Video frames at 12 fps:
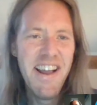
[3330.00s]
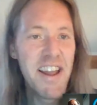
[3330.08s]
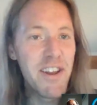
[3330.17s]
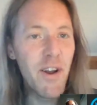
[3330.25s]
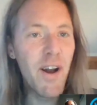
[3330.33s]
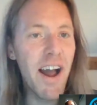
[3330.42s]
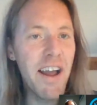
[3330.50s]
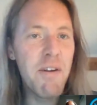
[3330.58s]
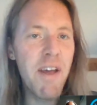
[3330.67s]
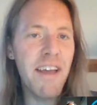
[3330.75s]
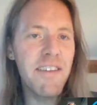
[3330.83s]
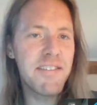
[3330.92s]
You know,
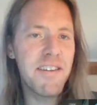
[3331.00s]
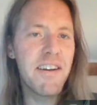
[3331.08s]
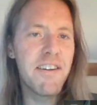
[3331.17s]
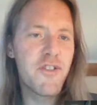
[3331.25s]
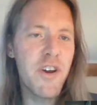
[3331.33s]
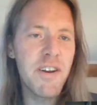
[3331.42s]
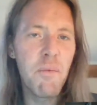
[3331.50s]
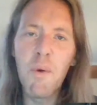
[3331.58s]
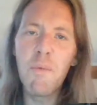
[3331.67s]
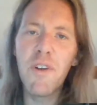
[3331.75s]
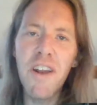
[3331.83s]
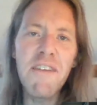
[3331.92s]
it has started a trend, and when
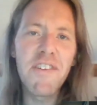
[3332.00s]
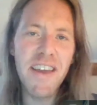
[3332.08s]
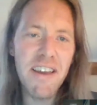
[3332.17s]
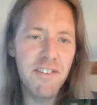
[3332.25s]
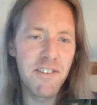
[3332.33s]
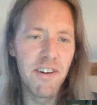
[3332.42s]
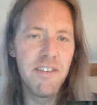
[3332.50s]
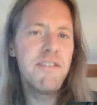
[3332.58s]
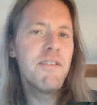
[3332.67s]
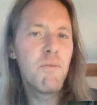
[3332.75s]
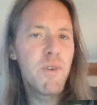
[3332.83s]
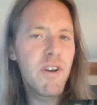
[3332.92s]
we don't have a guest
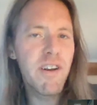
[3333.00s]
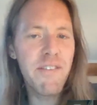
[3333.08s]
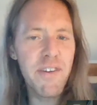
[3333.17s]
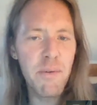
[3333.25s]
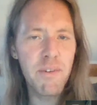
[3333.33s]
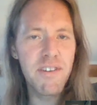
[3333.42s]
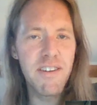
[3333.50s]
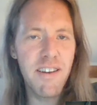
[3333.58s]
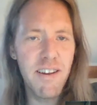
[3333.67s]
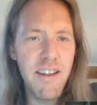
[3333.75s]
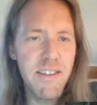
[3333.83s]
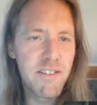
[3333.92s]
on, we don't have anyone to look at a
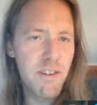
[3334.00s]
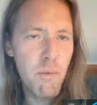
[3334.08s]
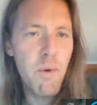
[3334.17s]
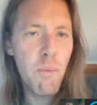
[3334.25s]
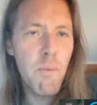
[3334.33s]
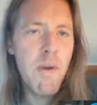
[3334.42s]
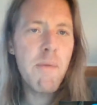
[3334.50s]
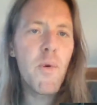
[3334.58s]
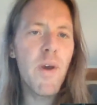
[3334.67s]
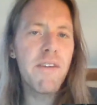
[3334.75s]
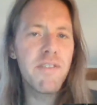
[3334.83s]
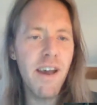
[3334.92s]
lens. So maybe we
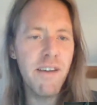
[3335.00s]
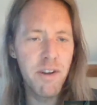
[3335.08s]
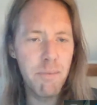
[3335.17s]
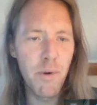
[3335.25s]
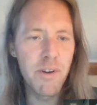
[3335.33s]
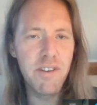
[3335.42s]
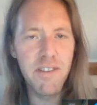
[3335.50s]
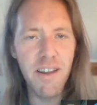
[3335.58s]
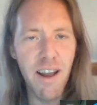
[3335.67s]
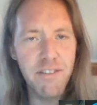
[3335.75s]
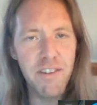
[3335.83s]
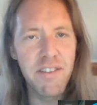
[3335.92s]
have to have an appointed thing
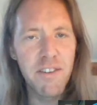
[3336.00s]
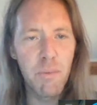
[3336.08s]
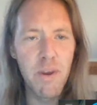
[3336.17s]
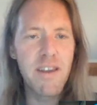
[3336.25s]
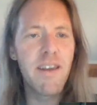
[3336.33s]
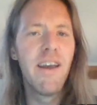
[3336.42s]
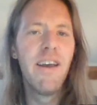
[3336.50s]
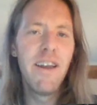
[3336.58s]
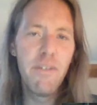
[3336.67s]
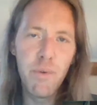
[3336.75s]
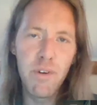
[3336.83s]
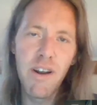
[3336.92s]
I've done this week.
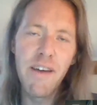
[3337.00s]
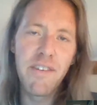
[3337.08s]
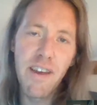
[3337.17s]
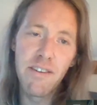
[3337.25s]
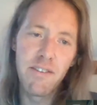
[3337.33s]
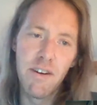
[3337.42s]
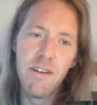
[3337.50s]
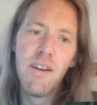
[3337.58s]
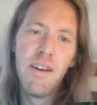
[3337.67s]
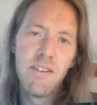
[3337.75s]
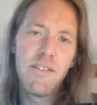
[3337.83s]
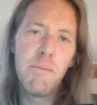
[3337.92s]
If we don't have a guest on,
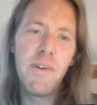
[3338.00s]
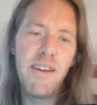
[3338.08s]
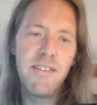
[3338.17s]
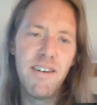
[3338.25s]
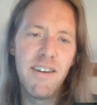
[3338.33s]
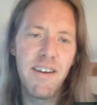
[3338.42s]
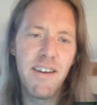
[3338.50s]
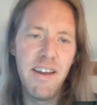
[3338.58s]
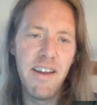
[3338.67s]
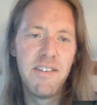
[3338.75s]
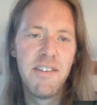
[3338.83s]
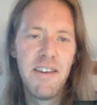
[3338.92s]
we have to lick a
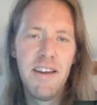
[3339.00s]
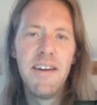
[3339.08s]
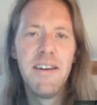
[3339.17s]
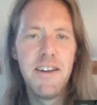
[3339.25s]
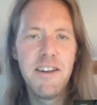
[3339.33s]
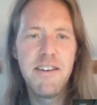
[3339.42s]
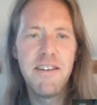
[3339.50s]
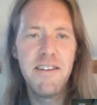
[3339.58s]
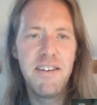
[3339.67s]
lens. Yeah.